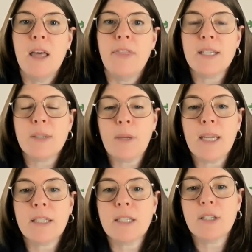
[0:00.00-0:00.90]
This
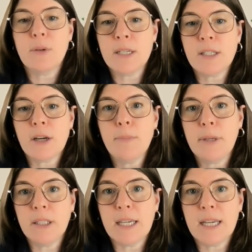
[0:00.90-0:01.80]
week, students are
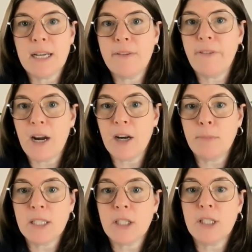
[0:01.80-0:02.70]
building an
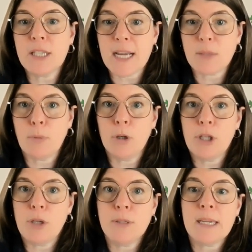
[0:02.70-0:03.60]
environmental
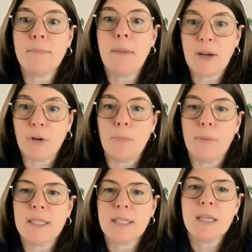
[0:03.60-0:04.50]
dashboard using
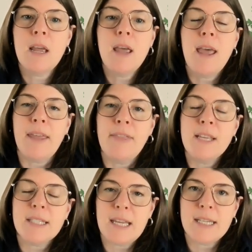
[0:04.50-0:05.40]
microbits. In
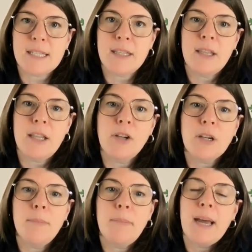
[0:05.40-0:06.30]
this lesson, they'll
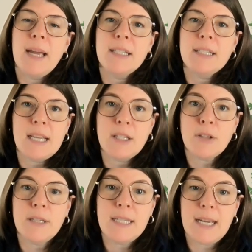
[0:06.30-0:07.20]
combine
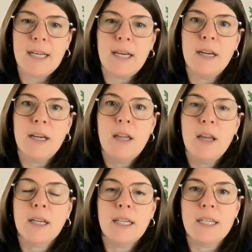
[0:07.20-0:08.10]
sensory data,
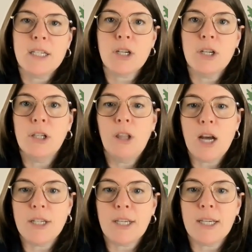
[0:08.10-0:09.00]
conditional
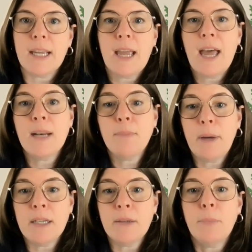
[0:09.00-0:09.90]
logic, and
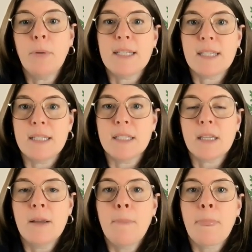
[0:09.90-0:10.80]
button presses